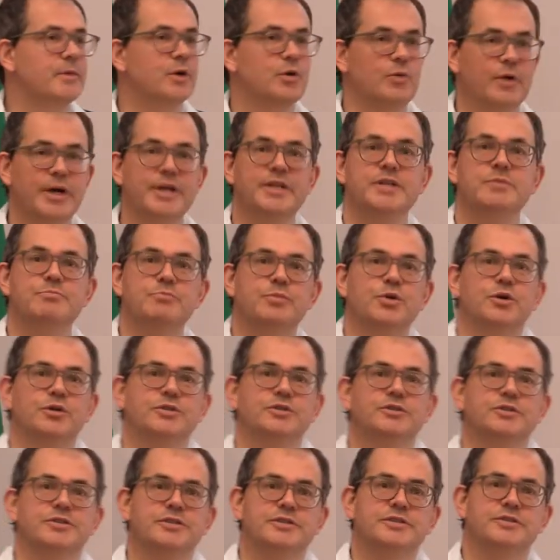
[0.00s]
quite
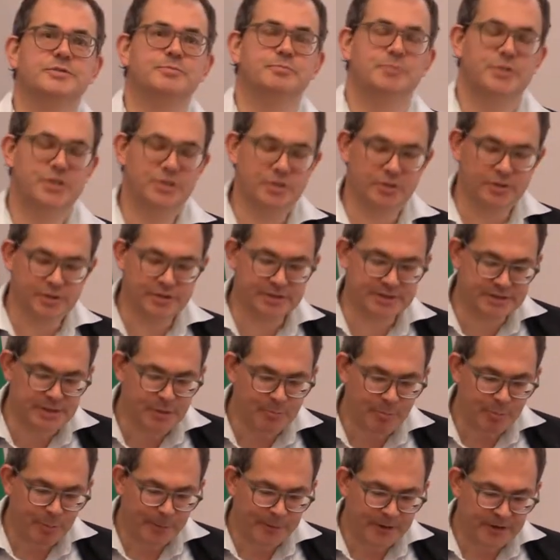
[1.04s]
important because
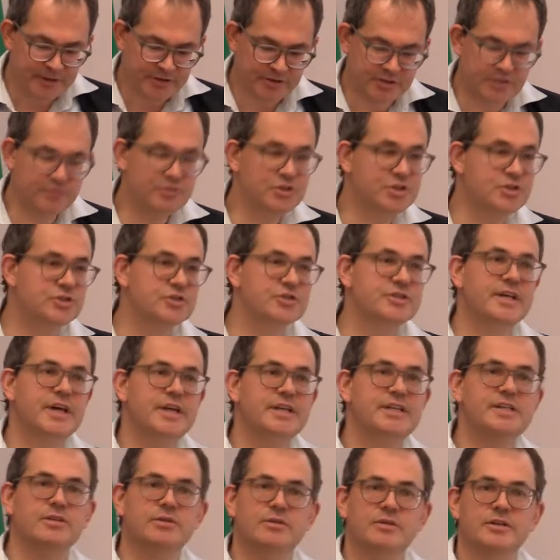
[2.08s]
civil
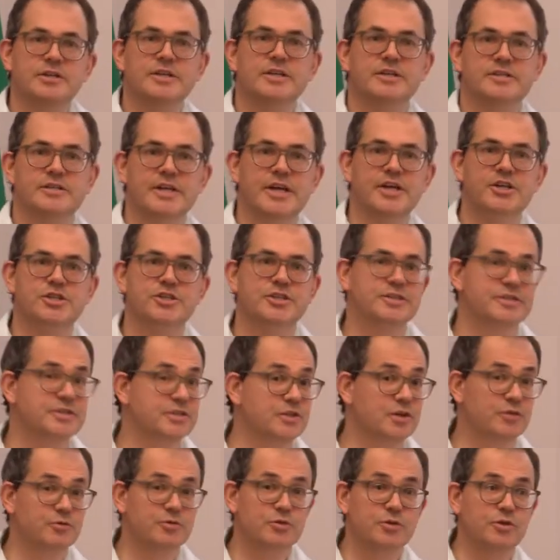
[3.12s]
society
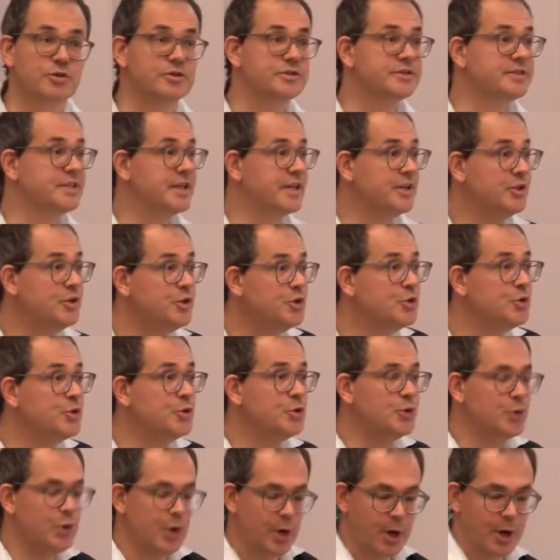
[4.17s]
organizations, of course, they
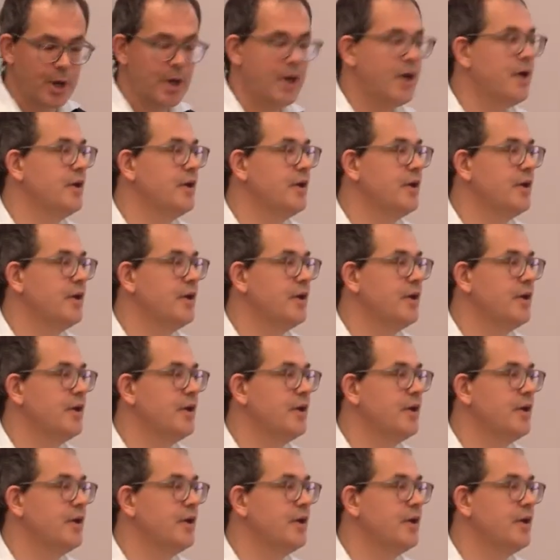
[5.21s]
knew